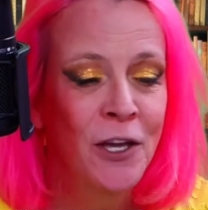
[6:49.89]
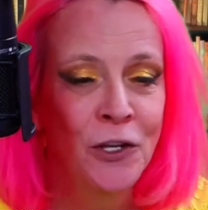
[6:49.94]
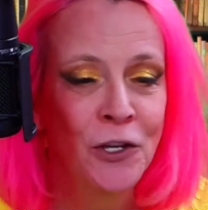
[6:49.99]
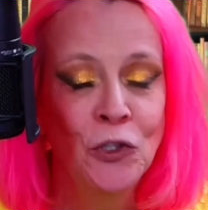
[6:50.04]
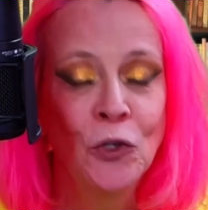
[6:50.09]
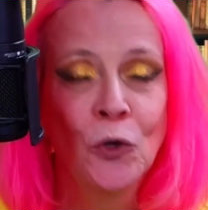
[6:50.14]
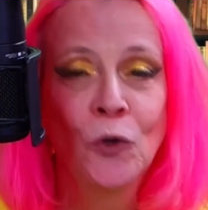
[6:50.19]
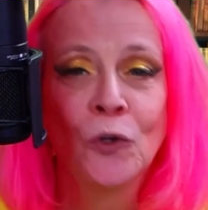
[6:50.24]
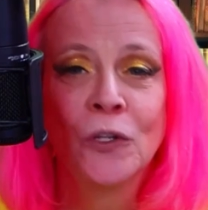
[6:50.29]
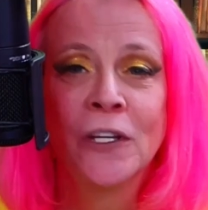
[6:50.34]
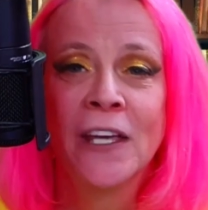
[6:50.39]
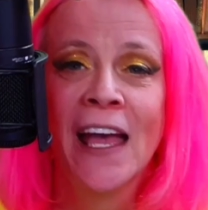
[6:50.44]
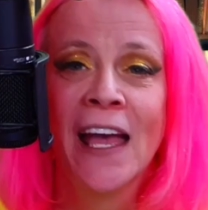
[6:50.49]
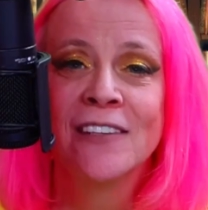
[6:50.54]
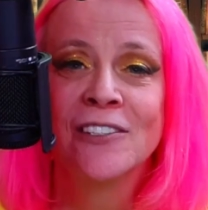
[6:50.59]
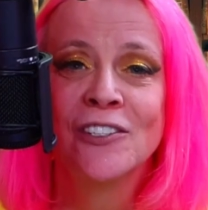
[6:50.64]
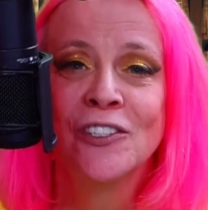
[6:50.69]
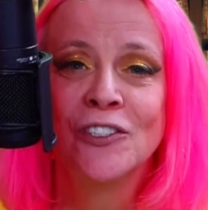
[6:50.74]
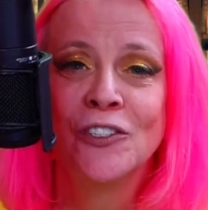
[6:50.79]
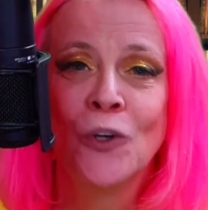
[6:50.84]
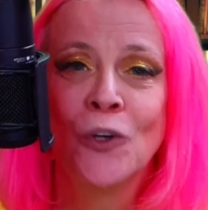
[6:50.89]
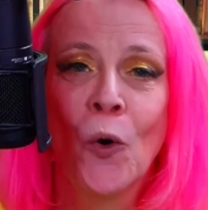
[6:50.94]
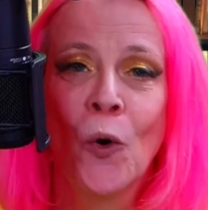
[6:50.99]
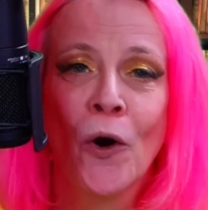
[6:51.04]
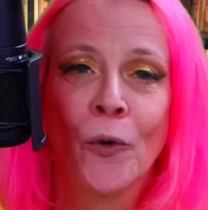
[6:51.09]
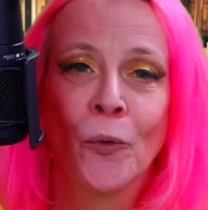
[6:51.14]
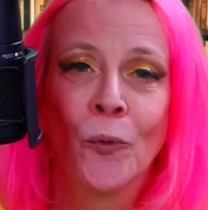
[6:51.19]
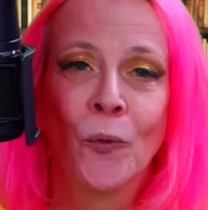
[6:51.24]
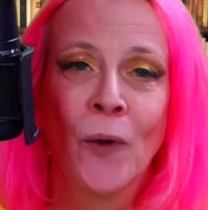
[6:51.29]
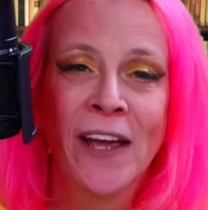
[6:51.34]
You'll get
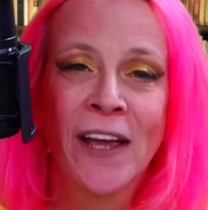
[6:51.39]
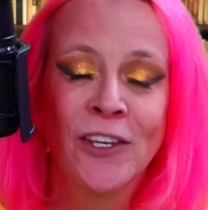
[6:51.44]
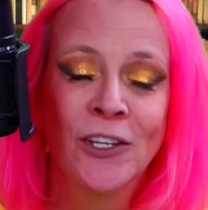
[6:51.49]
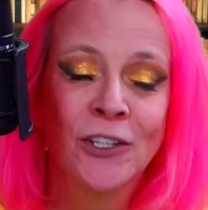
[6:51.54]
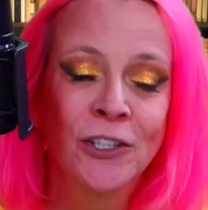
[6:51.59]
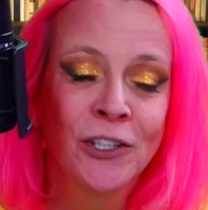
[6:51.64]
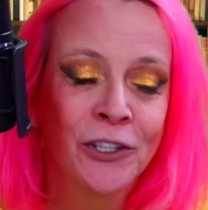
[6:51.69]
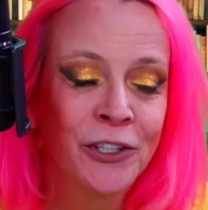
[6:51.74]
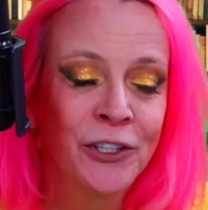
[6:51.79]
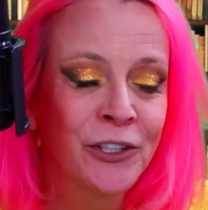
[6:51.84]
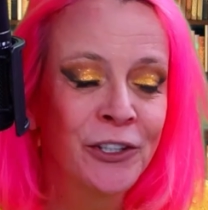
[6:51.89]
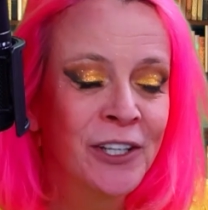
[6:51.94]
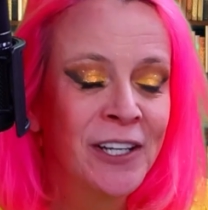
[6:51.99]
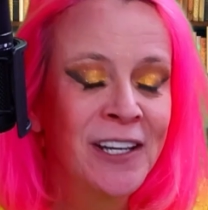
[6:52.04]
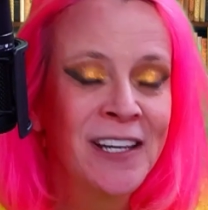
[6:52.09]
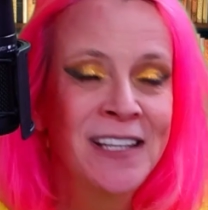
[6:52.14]
your regular